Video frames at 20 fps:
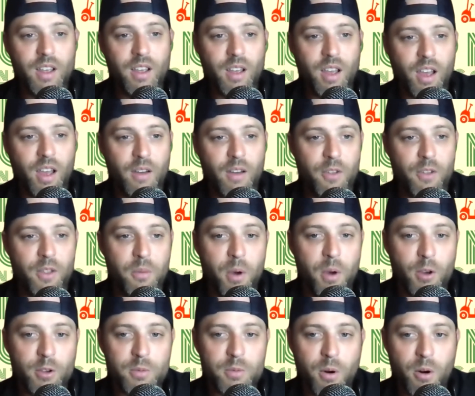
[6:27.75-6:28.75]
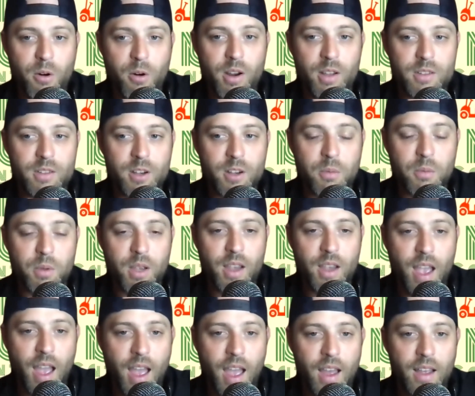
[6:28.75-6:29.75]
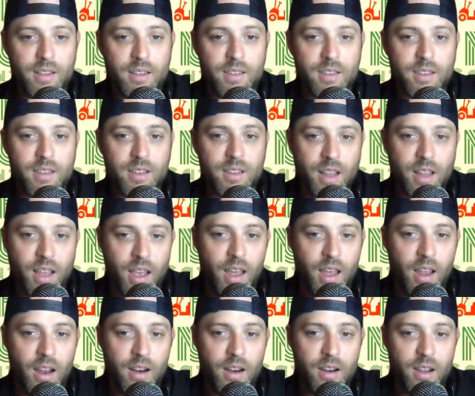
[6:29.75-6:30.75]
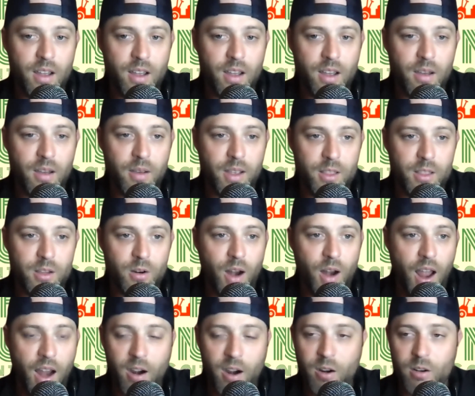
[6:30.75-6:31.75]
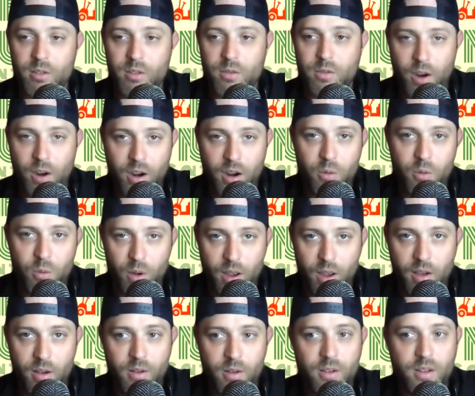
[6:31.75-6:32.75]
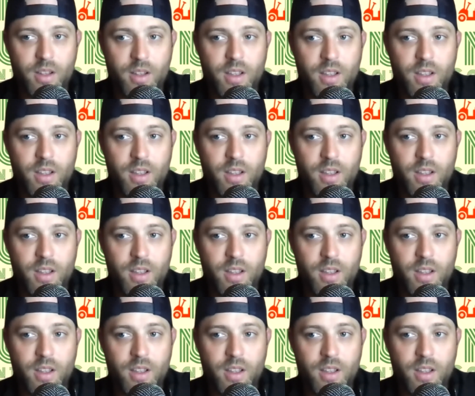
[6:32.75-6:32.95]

For the most part, it's going to be guys that hit their irons very well.